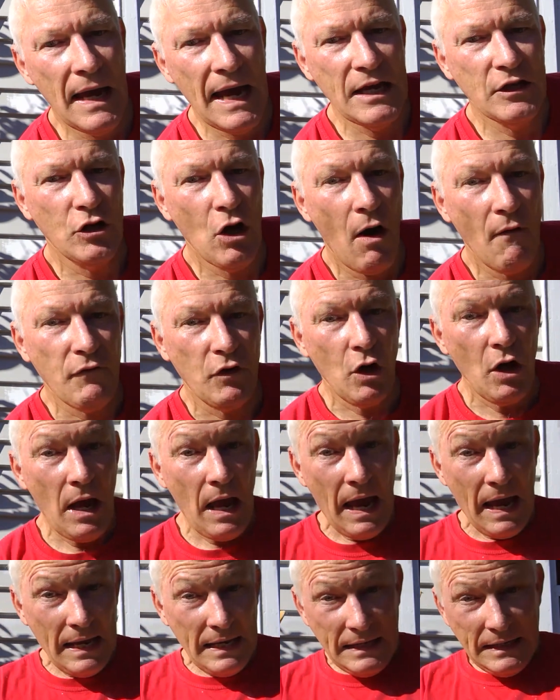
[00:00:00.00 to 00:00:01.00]
is I have to
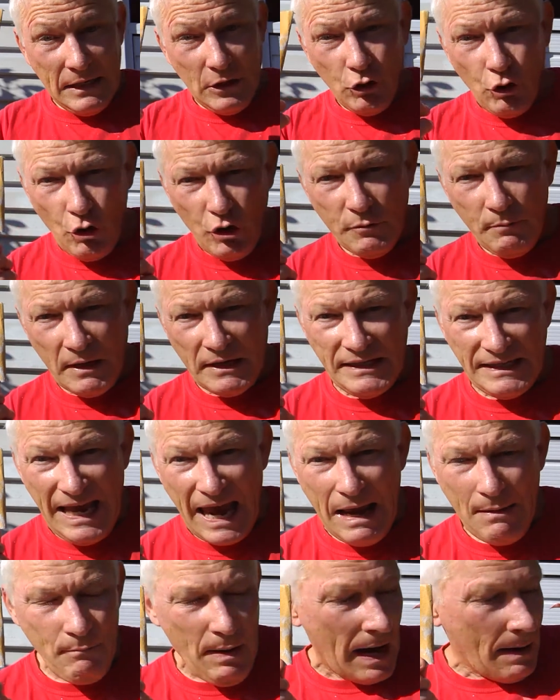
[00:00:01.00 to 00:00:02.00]
use my
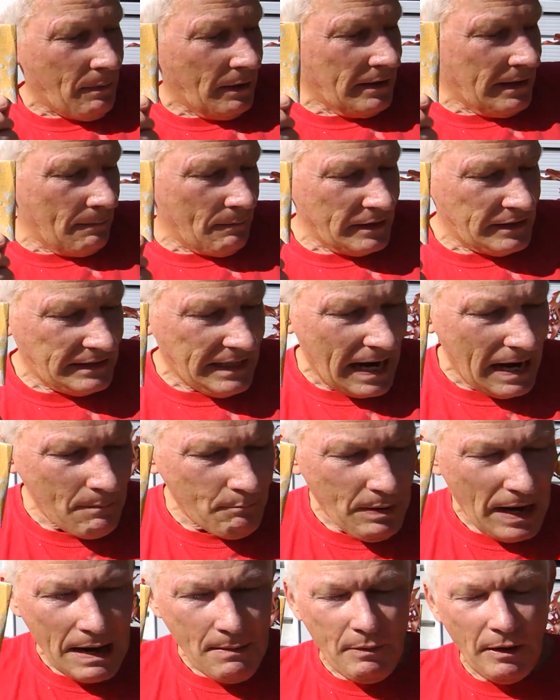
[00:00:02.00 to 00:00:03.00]
sandpaper. Now my
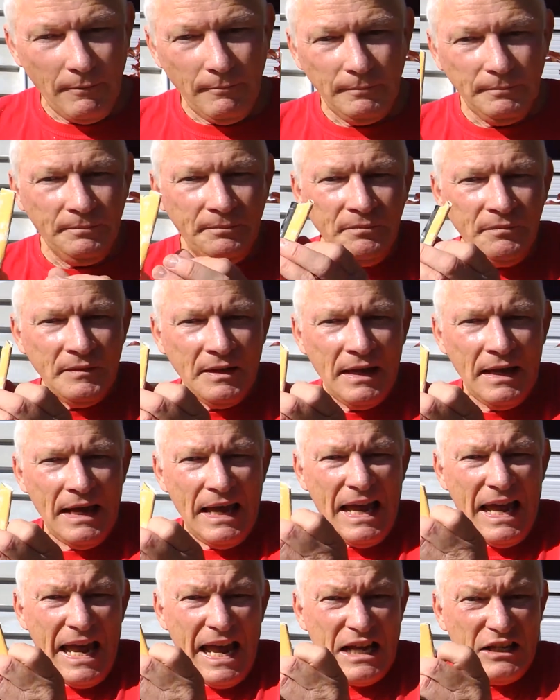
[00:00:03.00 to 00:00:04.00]
sandpaper
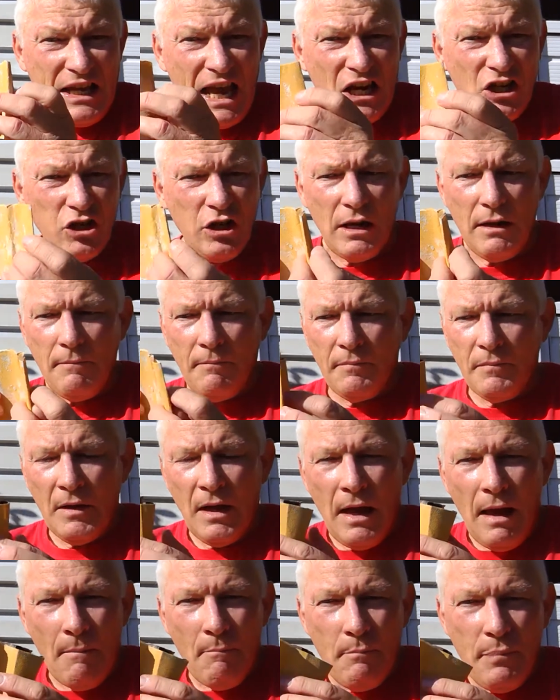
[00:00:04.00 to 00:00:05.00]
is actually
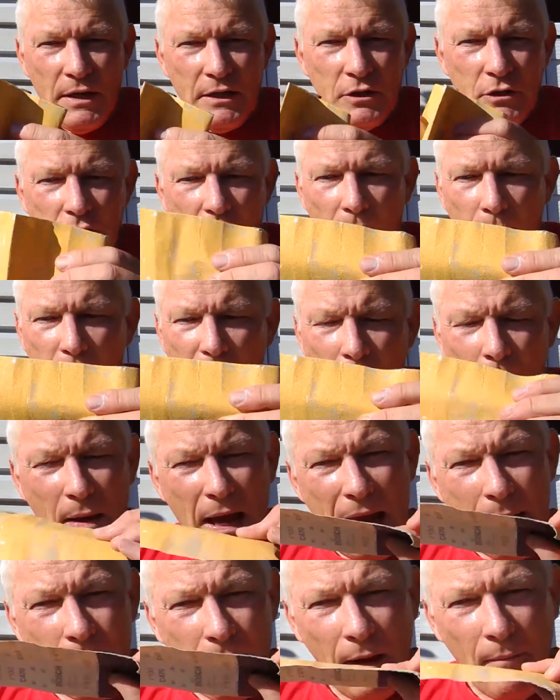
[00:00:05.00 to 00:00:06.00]
a bit of
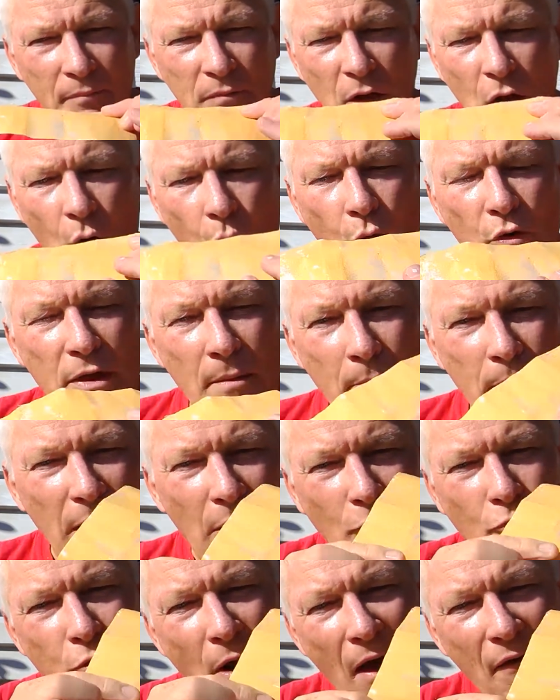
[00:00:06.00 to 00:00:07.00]
paper with a bit
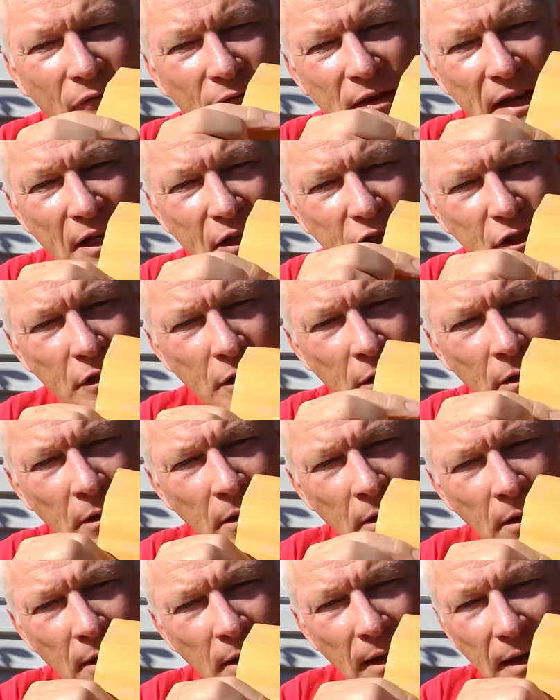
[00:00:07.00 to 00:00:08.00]
of roughness.
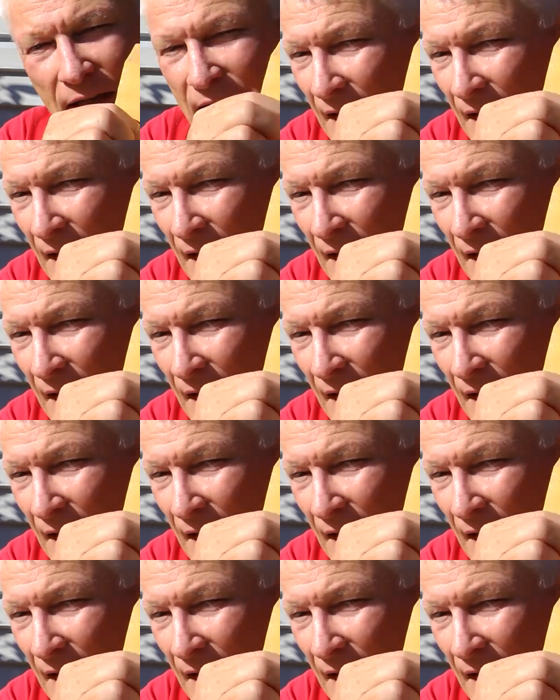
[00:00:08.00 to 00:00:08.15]
Can